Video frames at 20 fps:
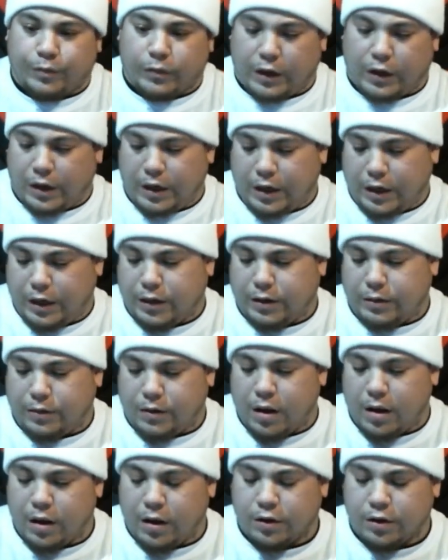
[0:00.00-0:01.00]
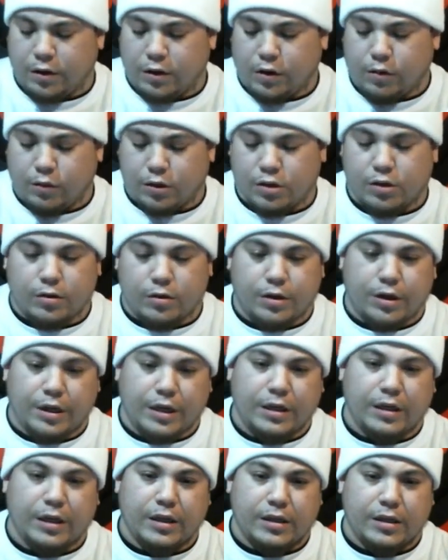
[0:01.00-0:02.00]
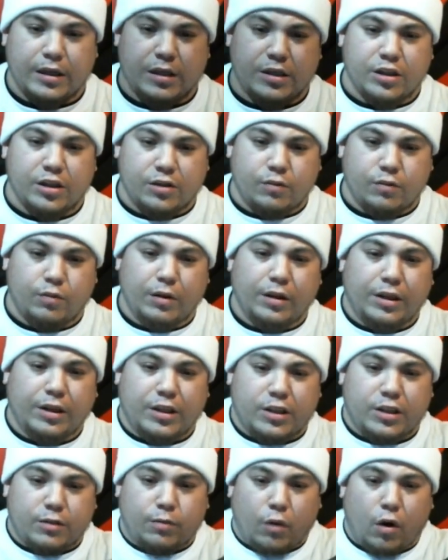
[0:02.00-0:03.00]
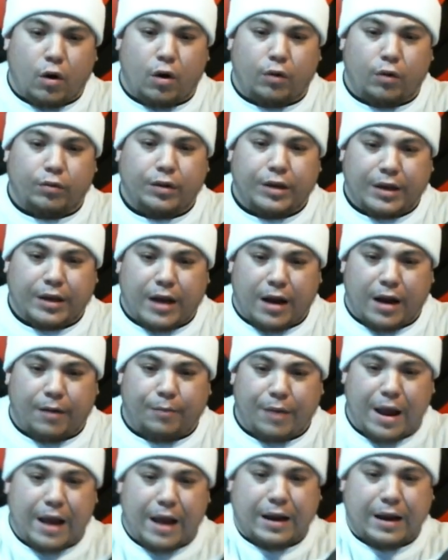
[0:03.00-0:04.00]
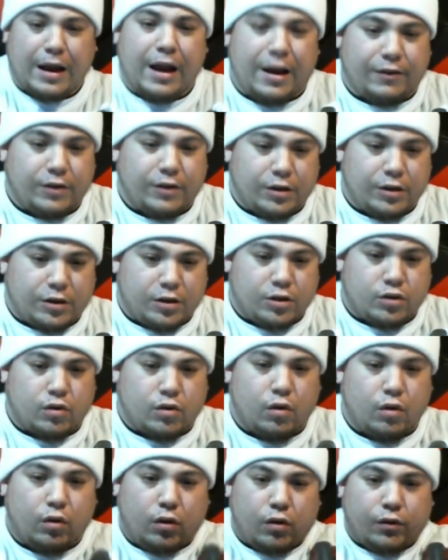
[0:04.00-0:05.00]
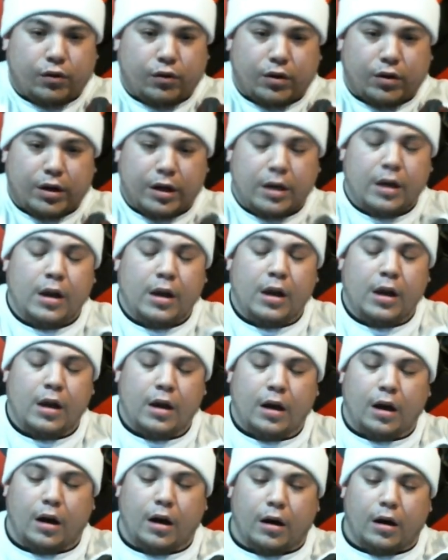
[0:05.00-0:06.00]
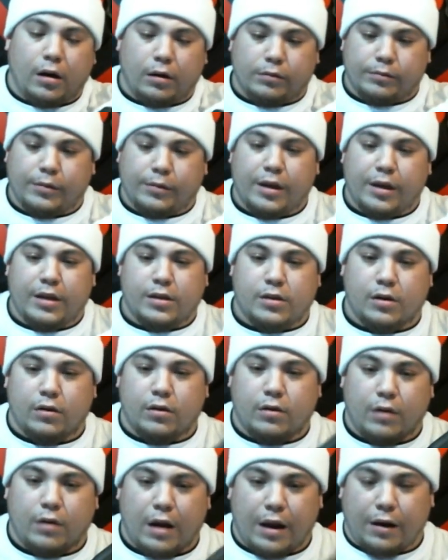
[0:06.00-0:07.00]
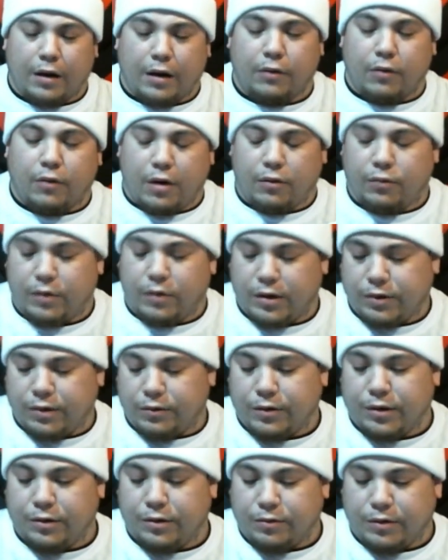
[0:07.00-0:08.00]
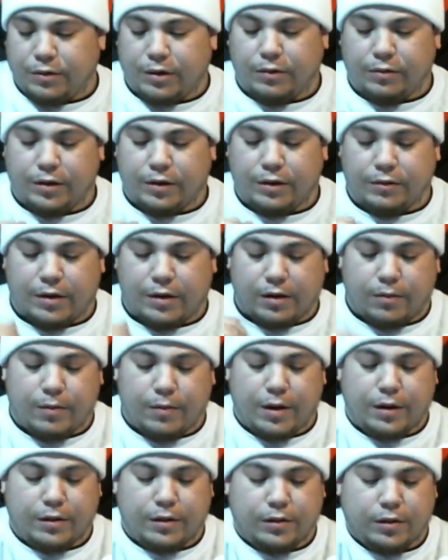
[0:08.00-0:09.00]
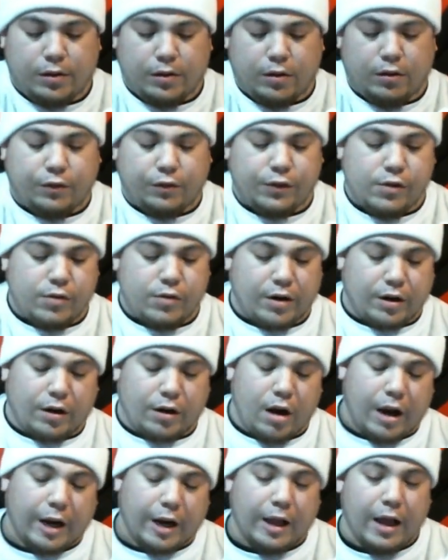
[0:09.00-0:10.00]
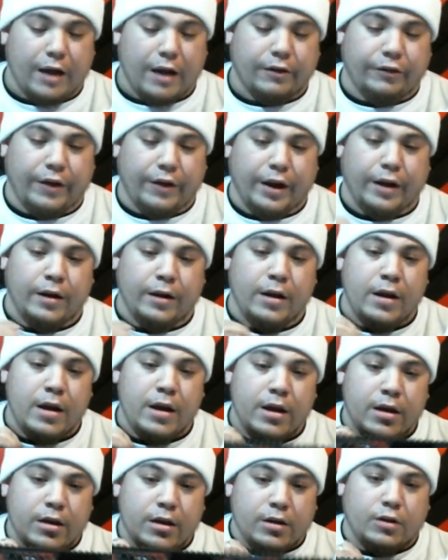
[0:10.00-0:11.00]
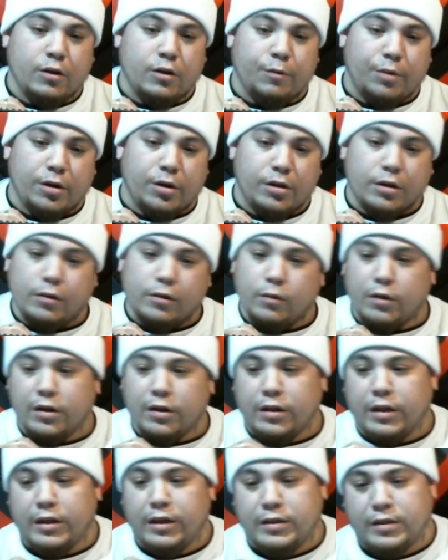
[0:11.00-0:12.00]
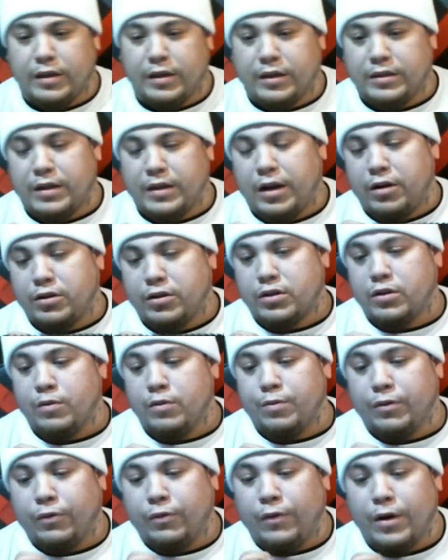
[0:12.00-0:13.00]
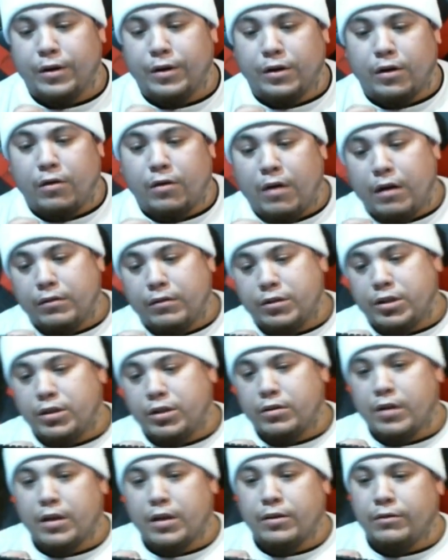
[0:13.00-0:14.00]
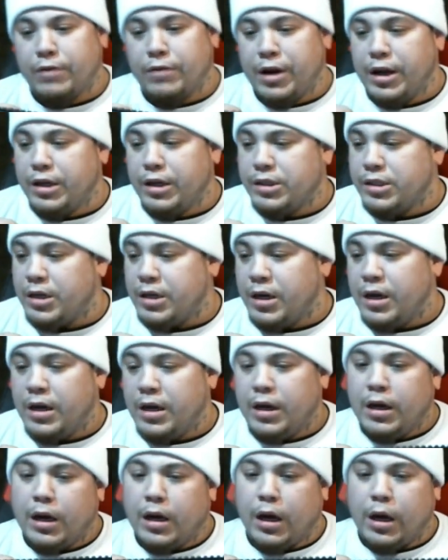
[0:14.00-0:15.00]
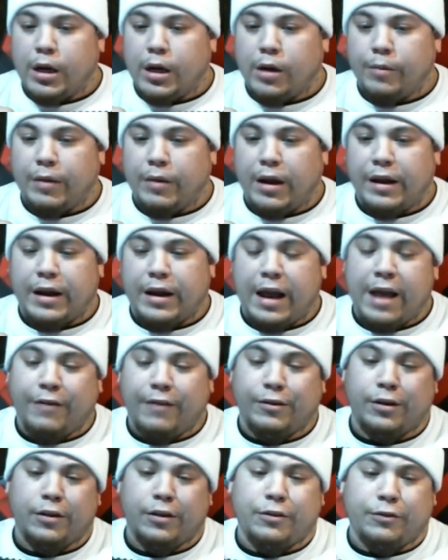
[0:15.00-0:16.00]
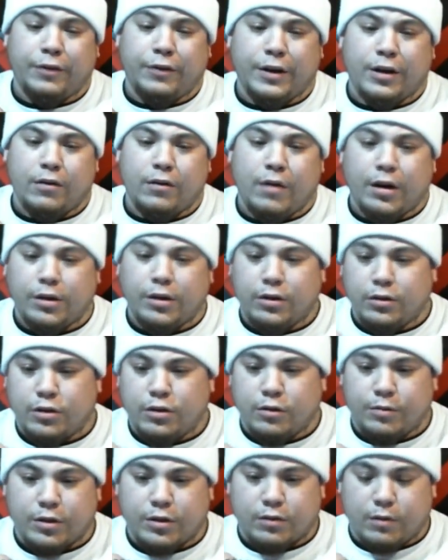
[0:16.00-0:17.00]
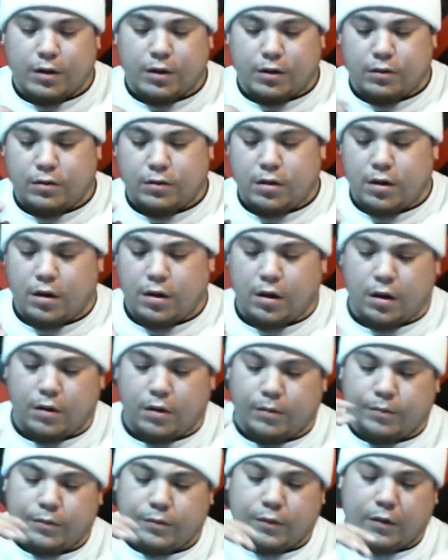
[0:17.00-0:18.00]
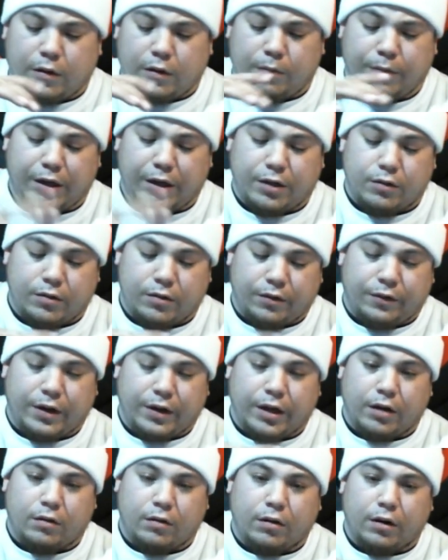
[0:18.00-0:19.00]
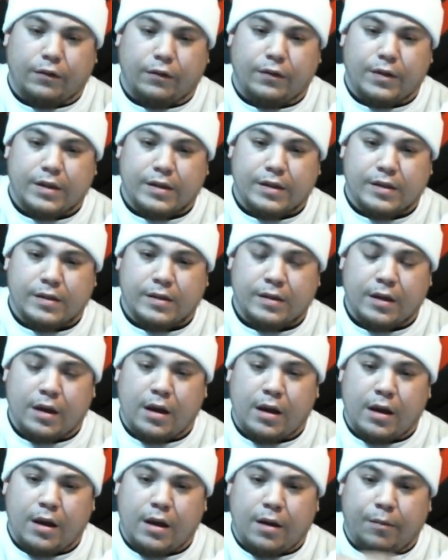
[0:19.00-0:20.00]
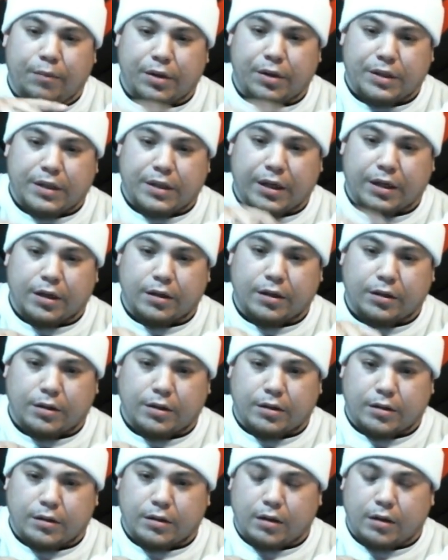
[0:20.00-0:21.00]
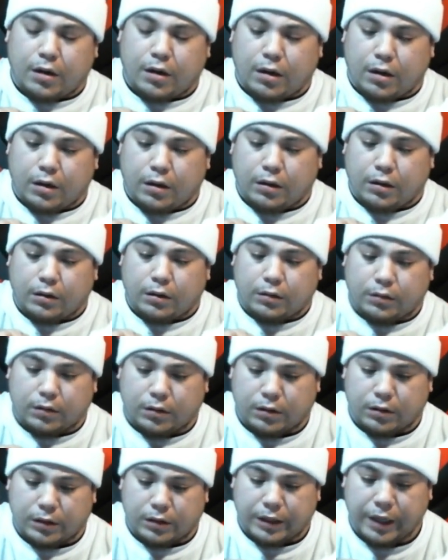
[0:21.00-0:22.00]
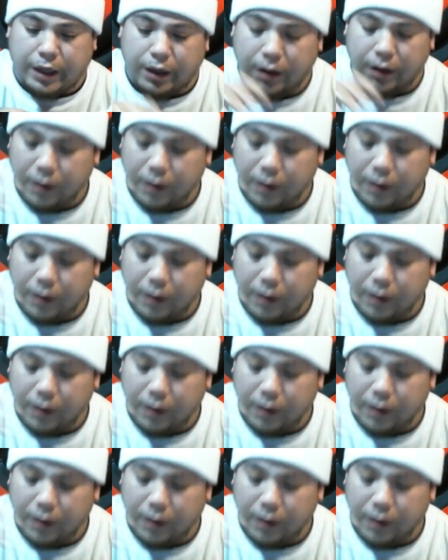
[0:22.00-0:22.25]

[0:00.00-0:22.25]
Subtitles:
And majority is just really small, really compact. I have good control over it. And so I really recommend, if you are a Glock fan, to purchase one of these things. They are super fun to go out and shoot on the range. And I have another video on YouTube as well, me doing a video of this particular kit.